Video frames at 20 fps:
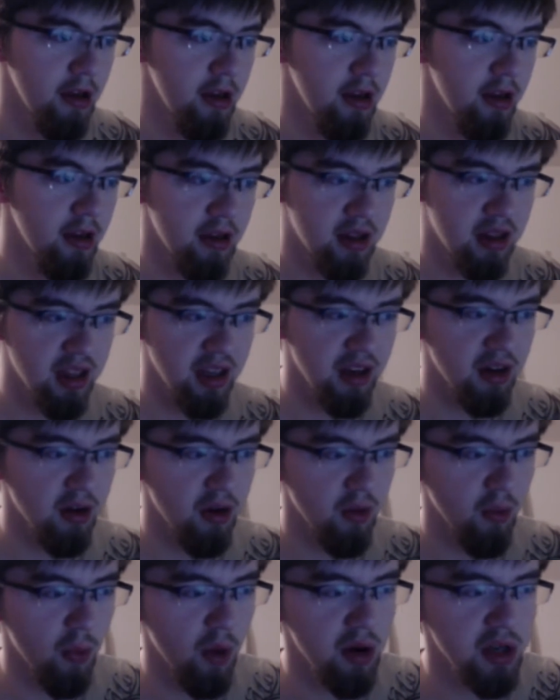
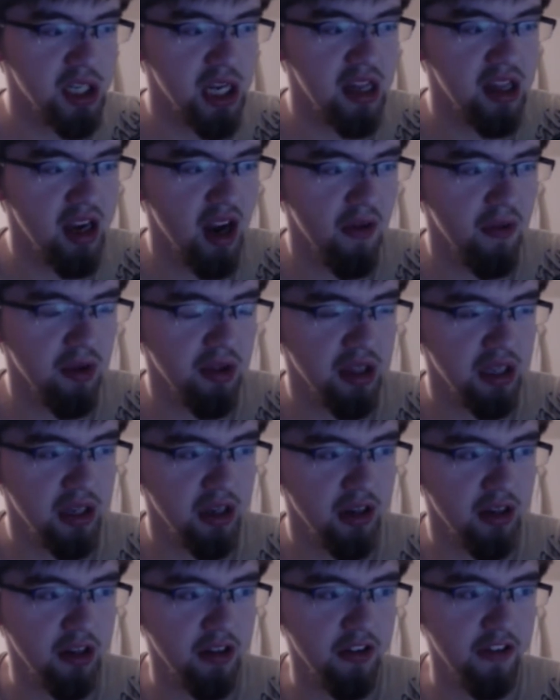So while she's not really
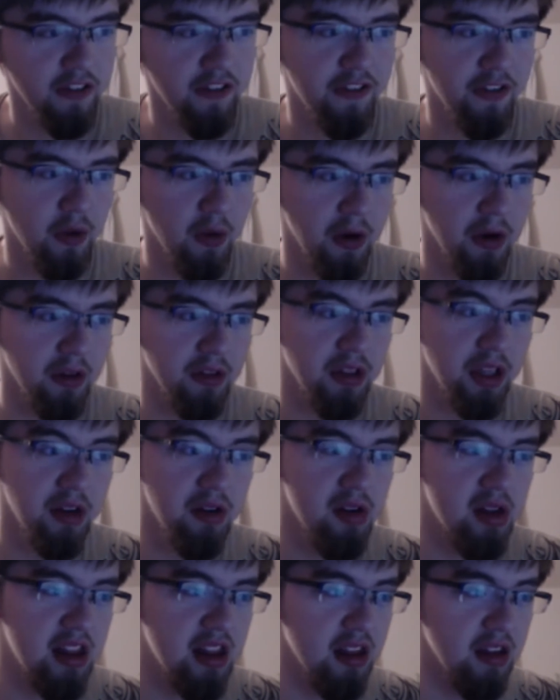good for leader
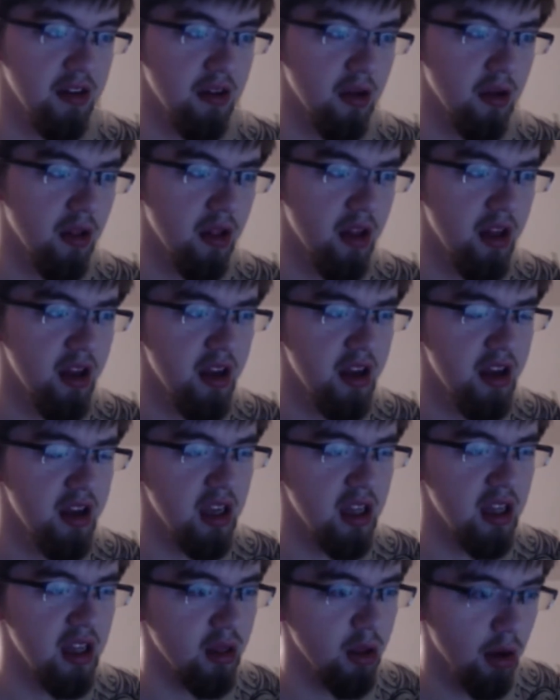skill,
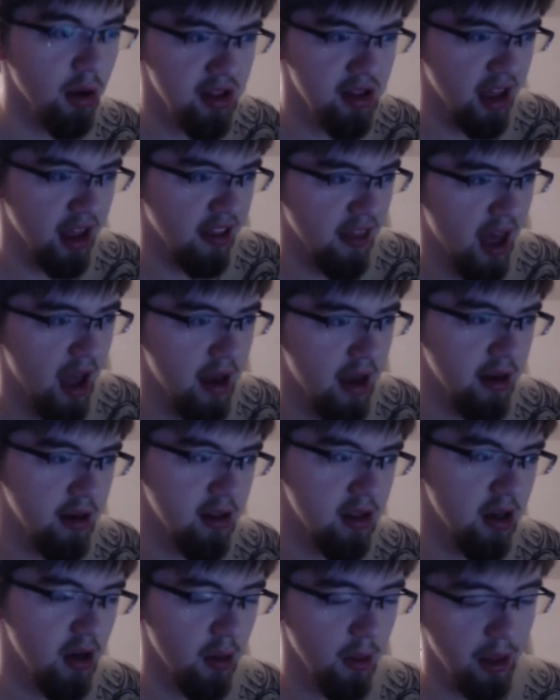it looks like that,
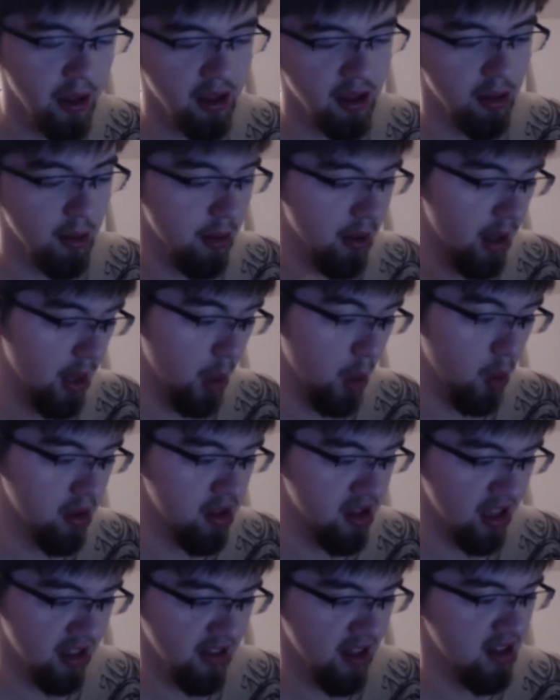it looks
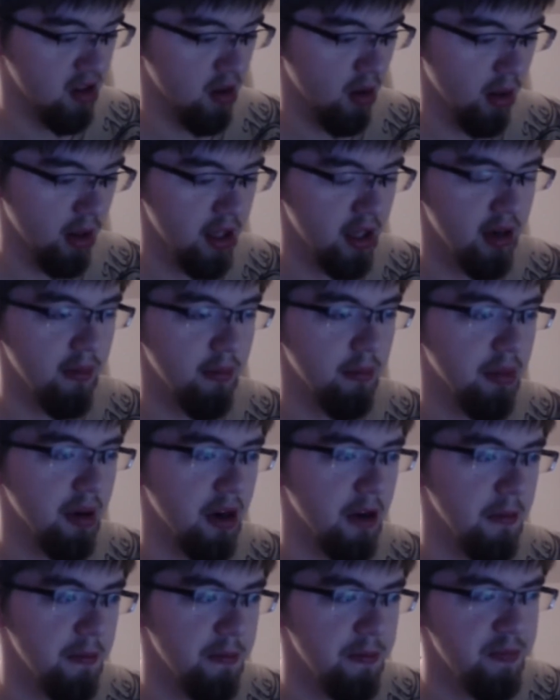like that's all it,
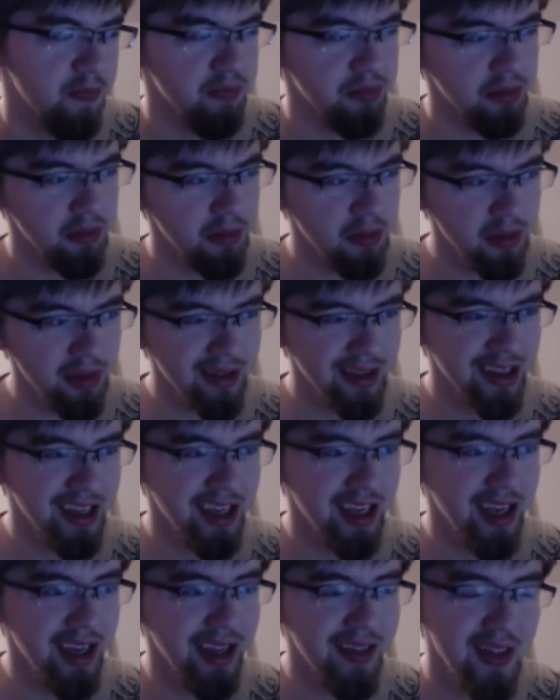but
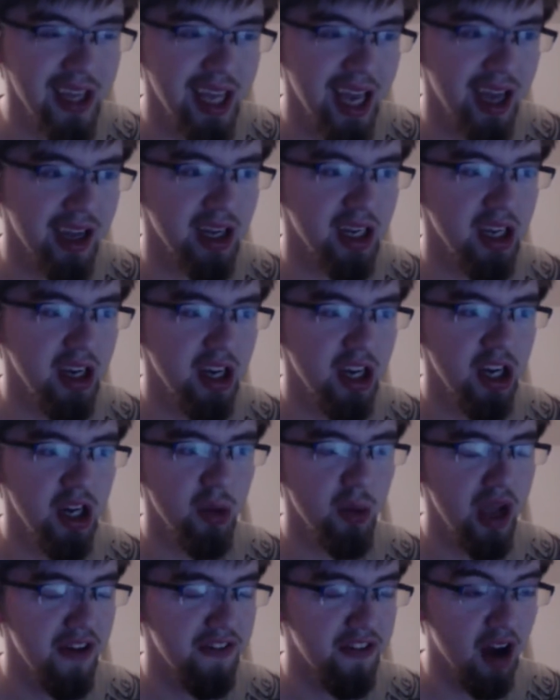in the end,
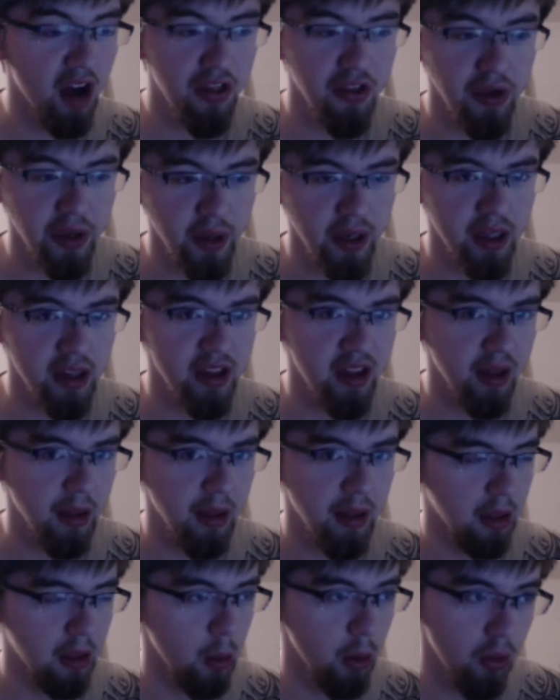we have other units
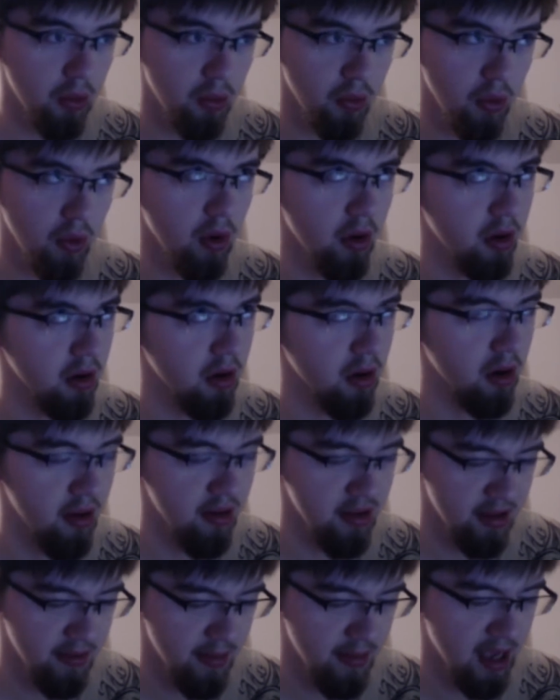like Lugror,
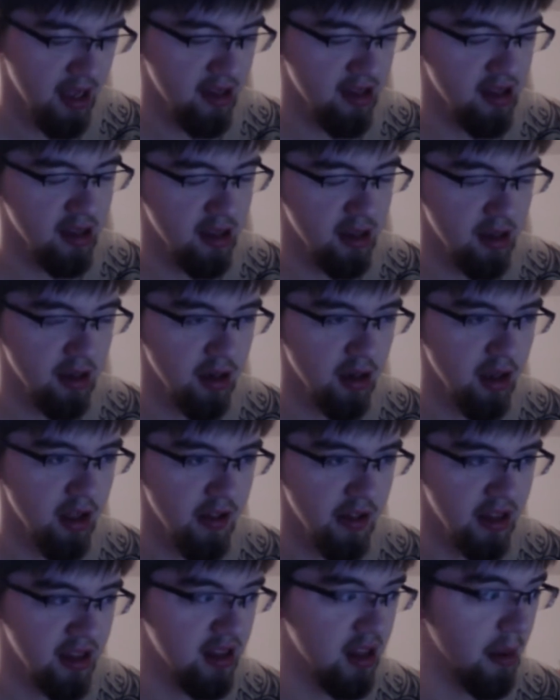Alzamasta,
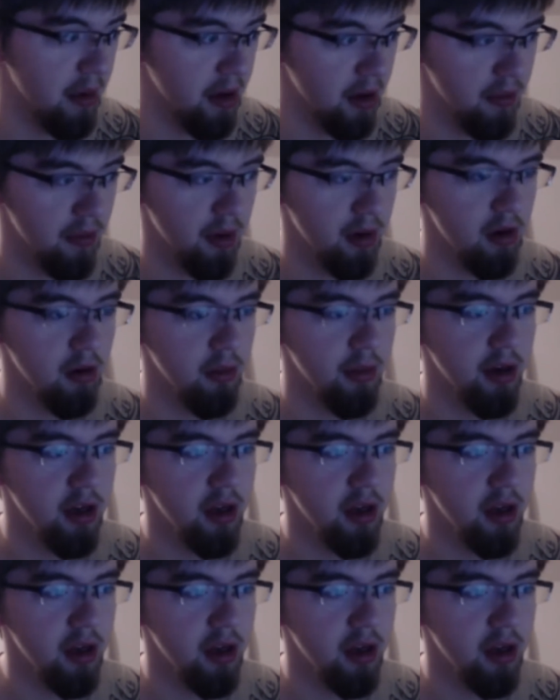the Summoner Robe,